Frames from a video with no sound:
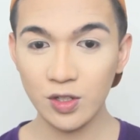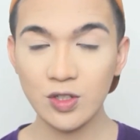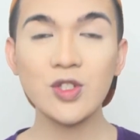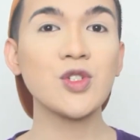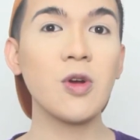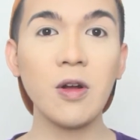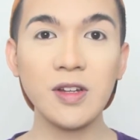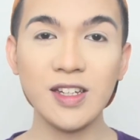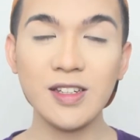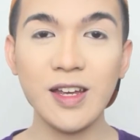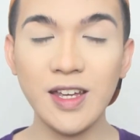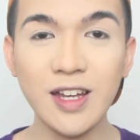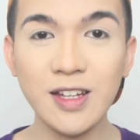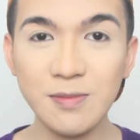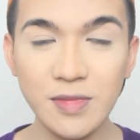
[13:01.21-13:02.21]
Strolling
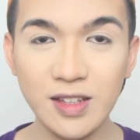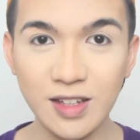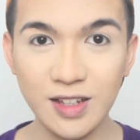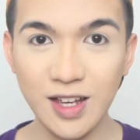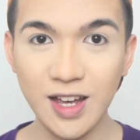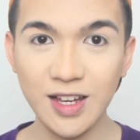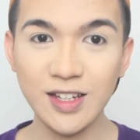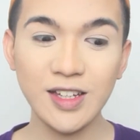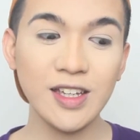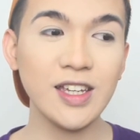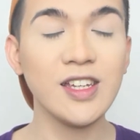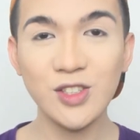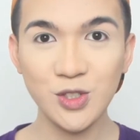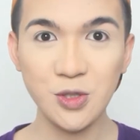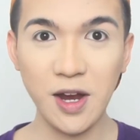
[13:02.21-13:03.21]
at Manila
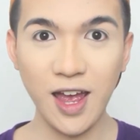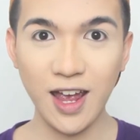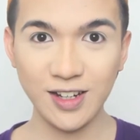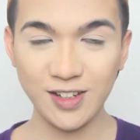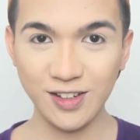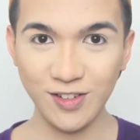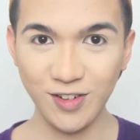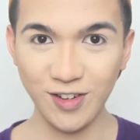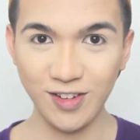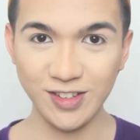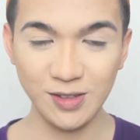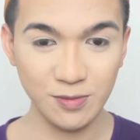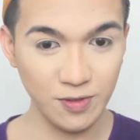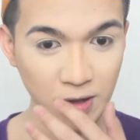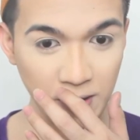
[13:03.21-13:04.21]
in drag. Oh,
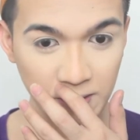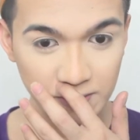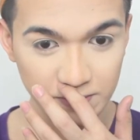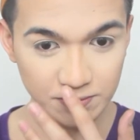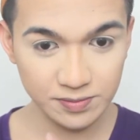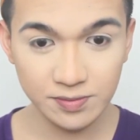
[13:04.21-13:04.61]
di ba?